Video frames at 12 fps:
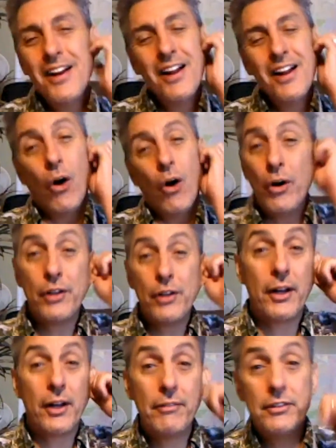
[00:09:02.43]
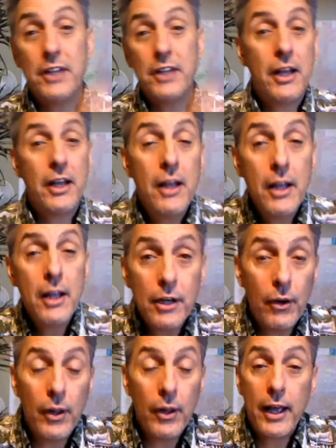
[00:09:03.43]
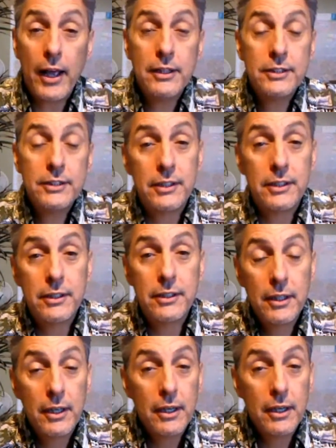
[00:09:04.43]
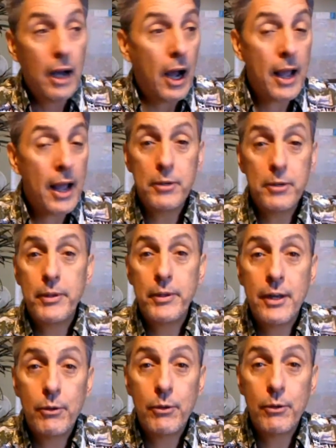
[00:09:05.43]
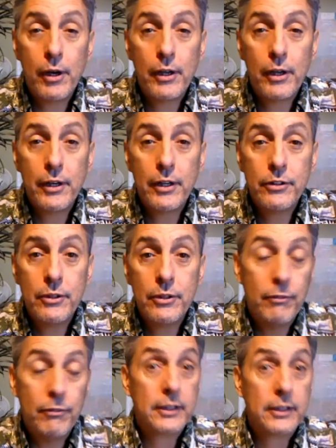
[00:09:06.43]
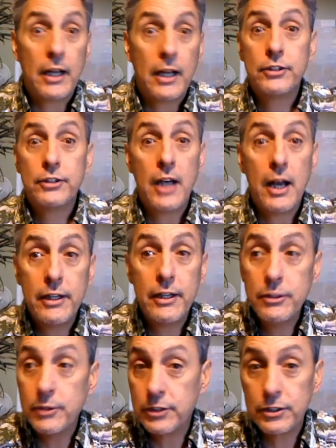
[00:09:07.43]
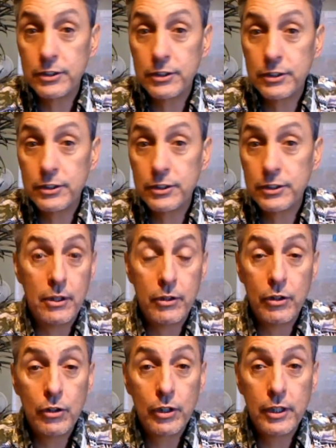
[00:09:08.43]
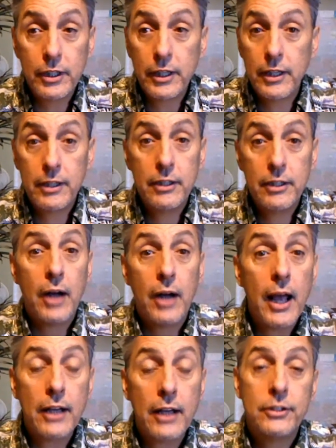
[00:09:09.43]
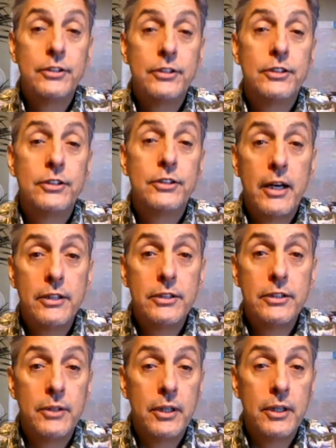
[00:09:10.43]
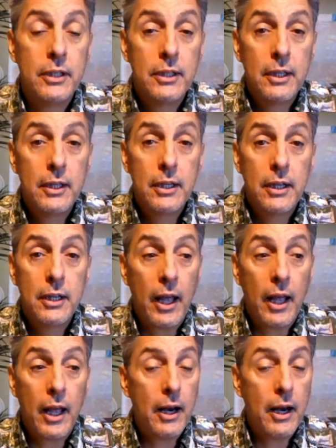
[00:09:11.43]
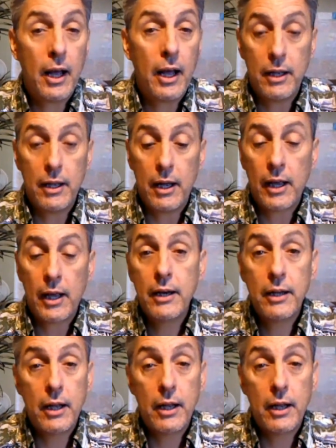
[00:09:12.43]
Or you could even say, oh, hey, listen, I happen to be in network marketing too. In fact, I just got into it, just like you're looking to get into it. I actually just got into it, and I got it.